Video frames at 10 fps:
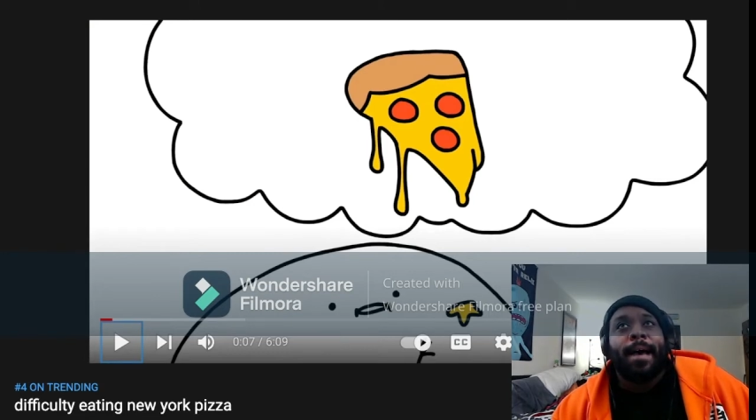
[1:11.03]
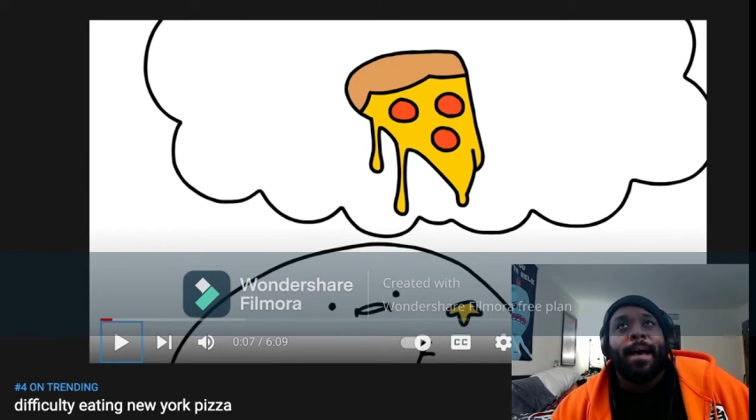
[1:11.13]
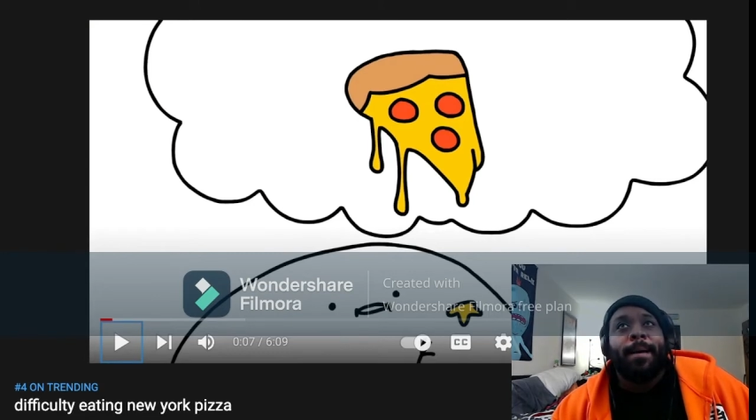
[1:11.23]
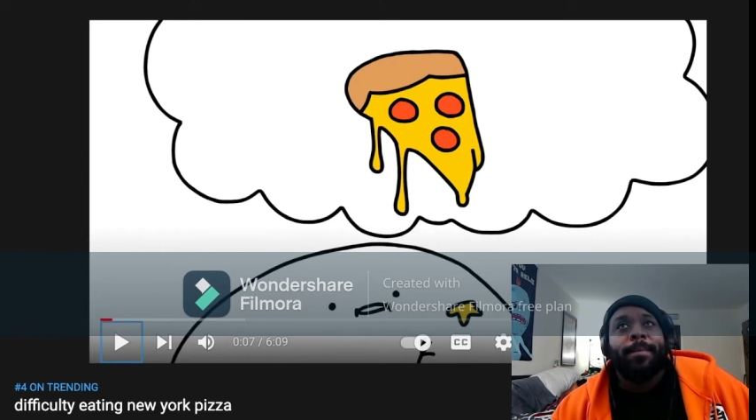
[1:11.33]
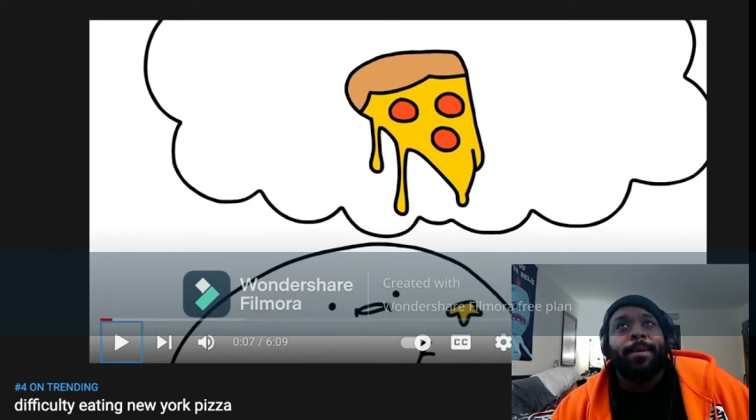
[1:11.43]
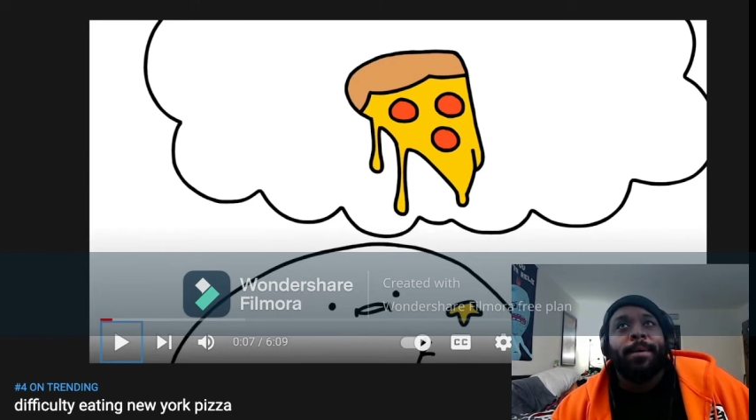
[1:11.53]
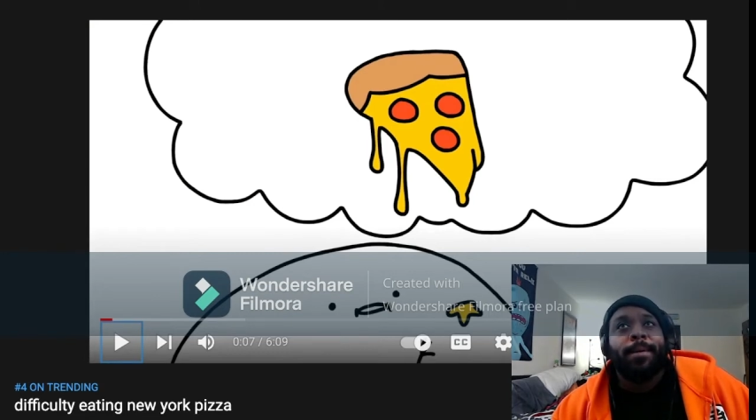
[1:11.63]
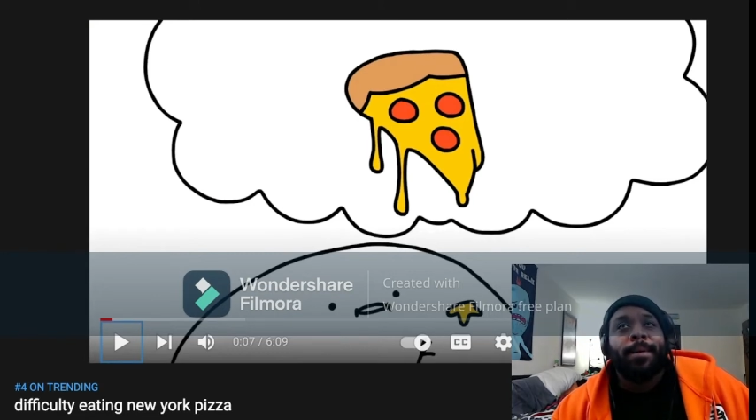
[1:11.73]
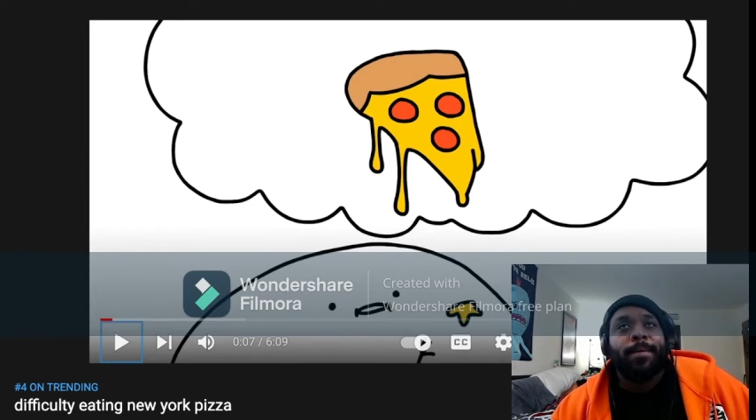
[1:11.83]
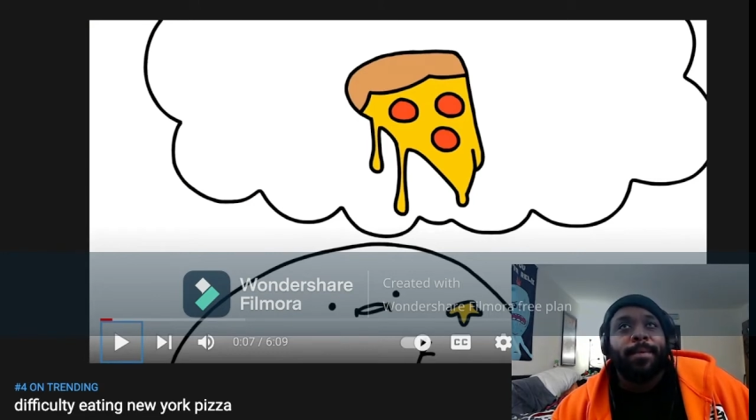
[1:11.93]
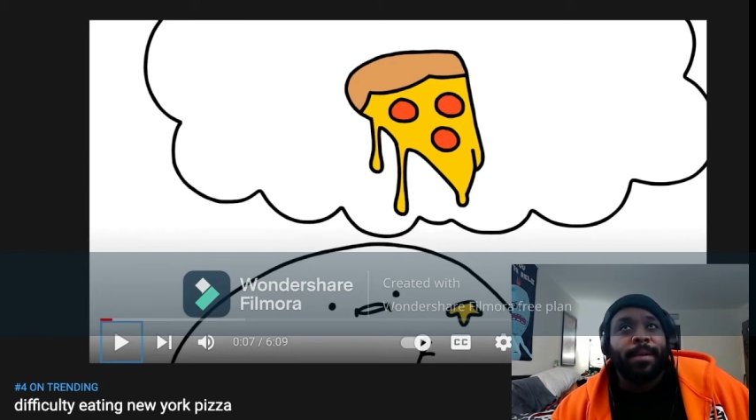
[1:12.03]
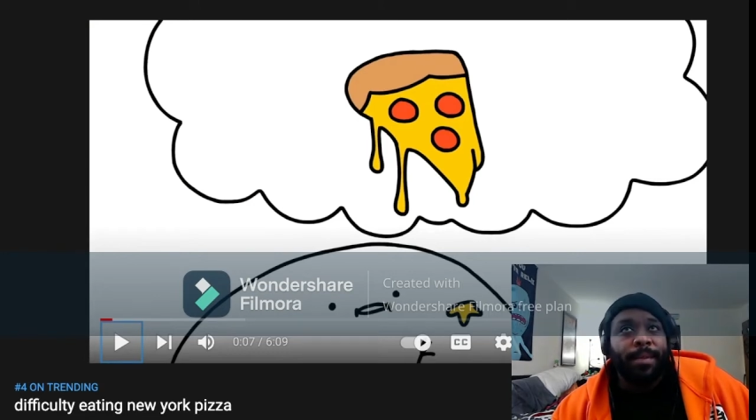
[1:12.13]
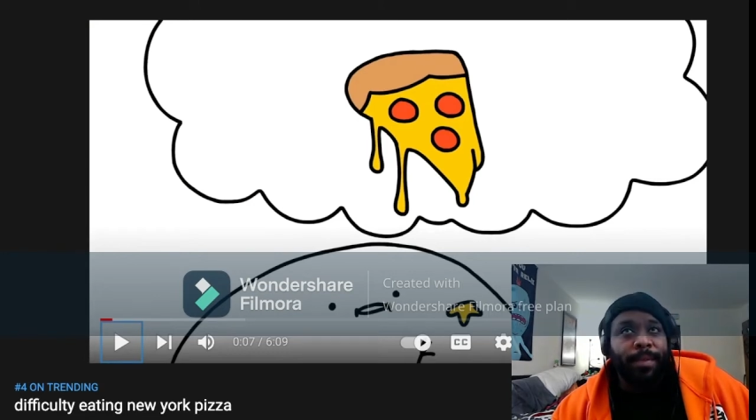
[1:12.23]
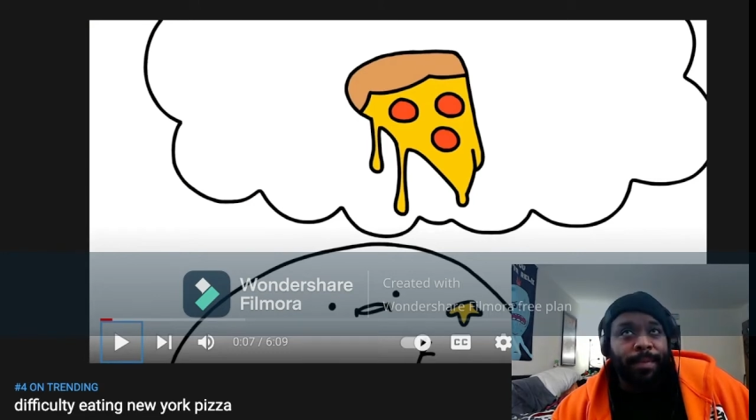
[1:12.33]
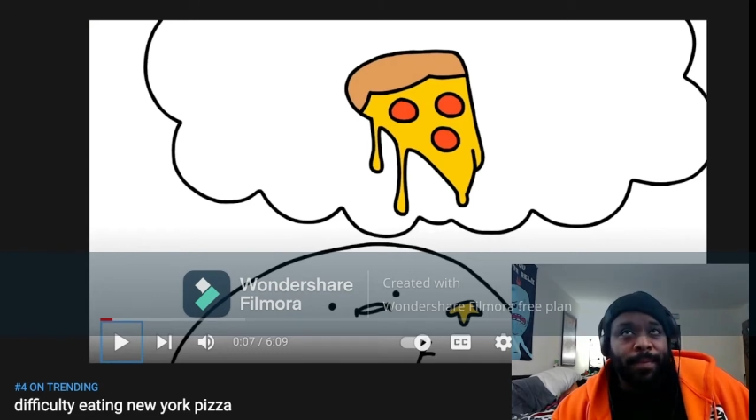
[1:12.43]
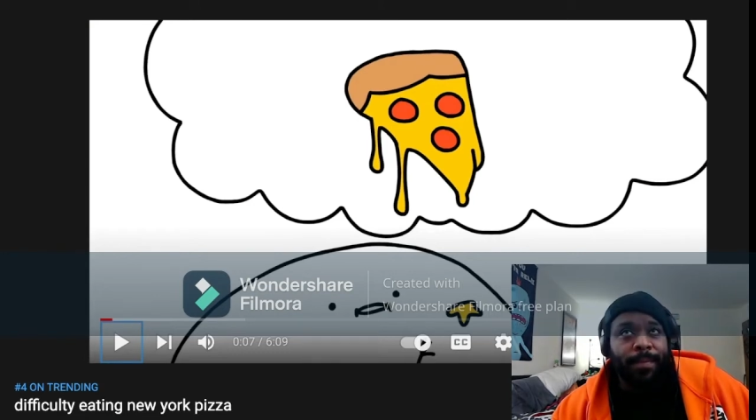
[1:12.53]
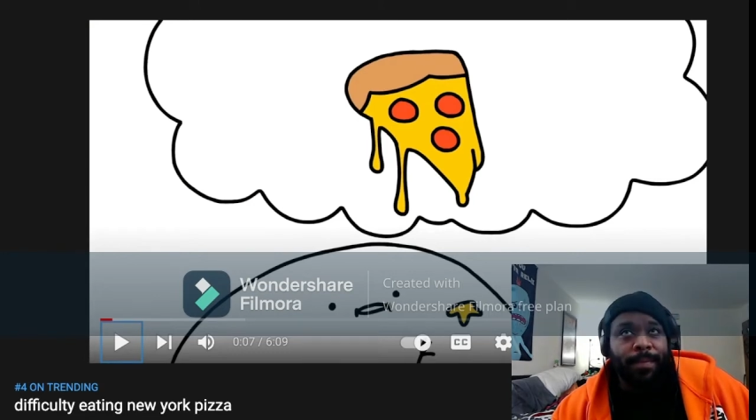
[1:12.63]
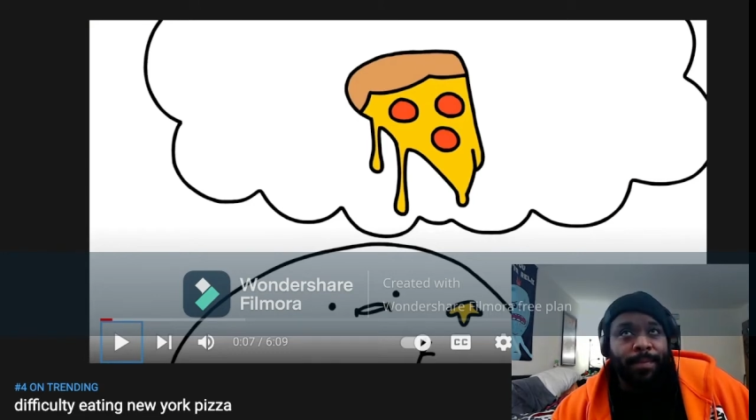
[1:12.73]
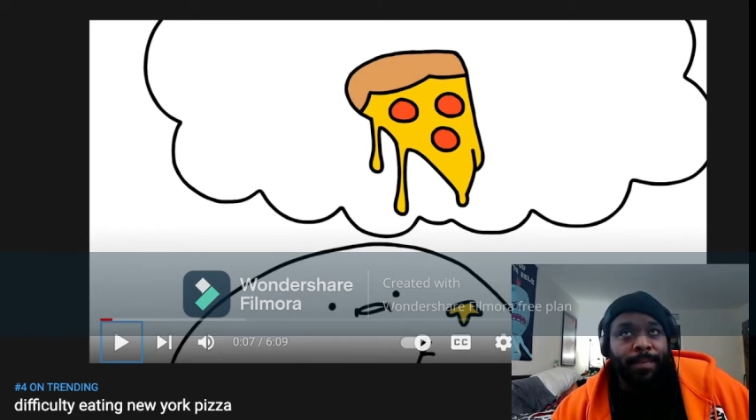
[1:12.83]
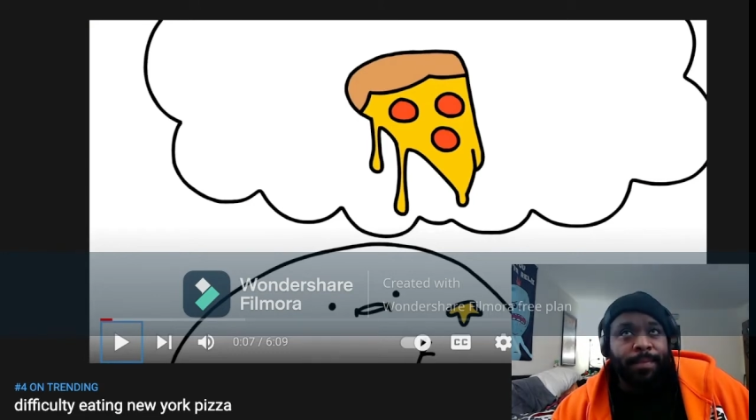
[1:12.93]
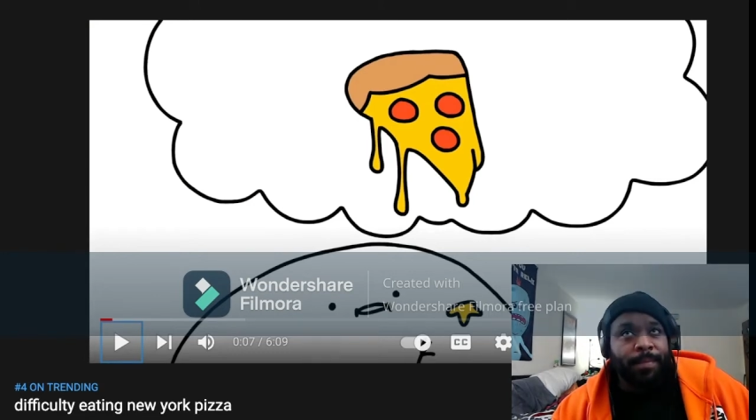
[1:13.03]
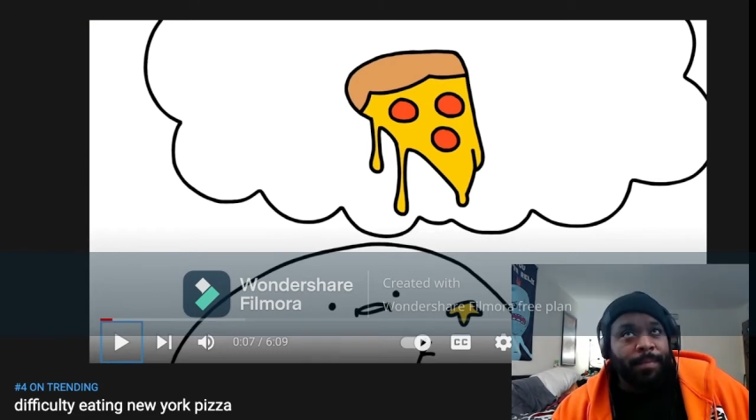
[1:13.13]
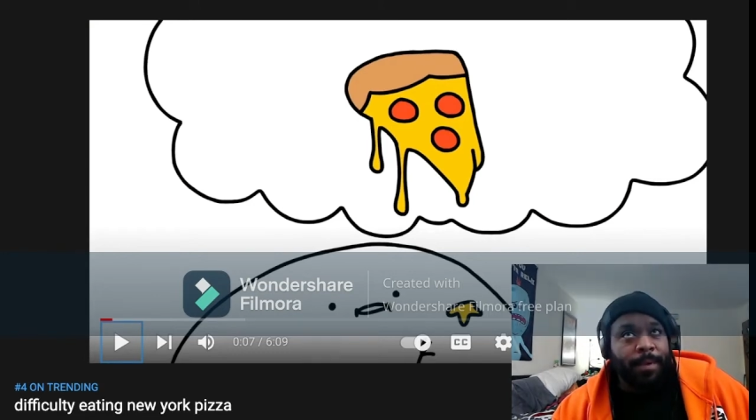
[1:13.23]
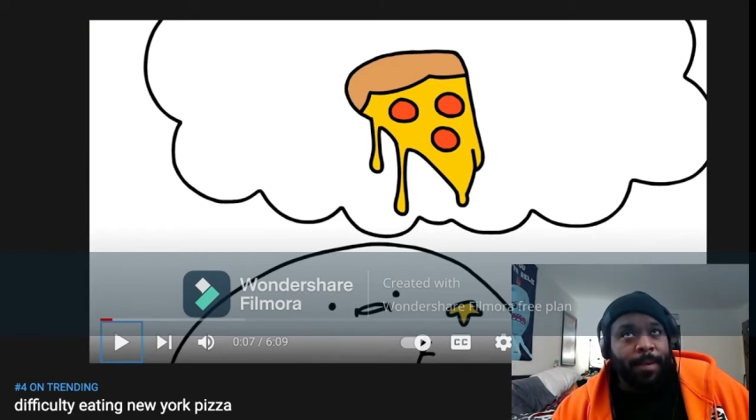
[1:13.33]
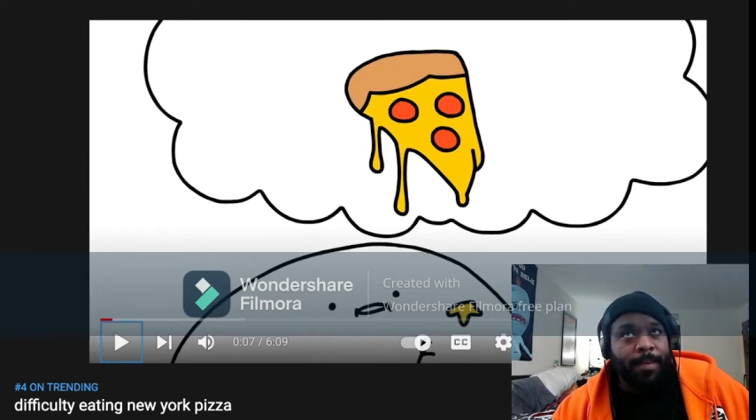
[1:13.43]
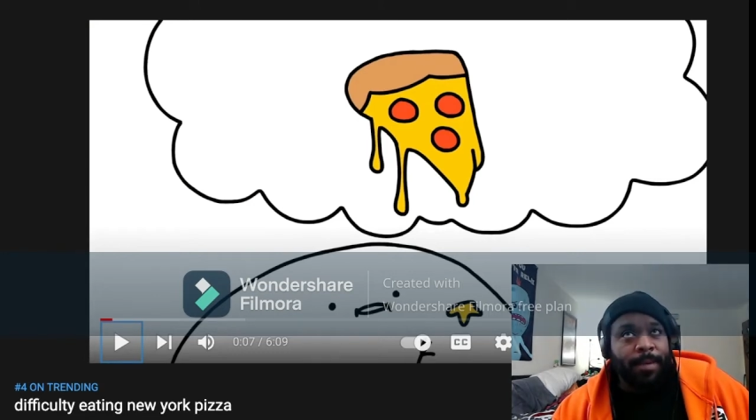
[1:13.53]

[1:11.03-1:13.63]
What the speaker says: I'm going with, maybe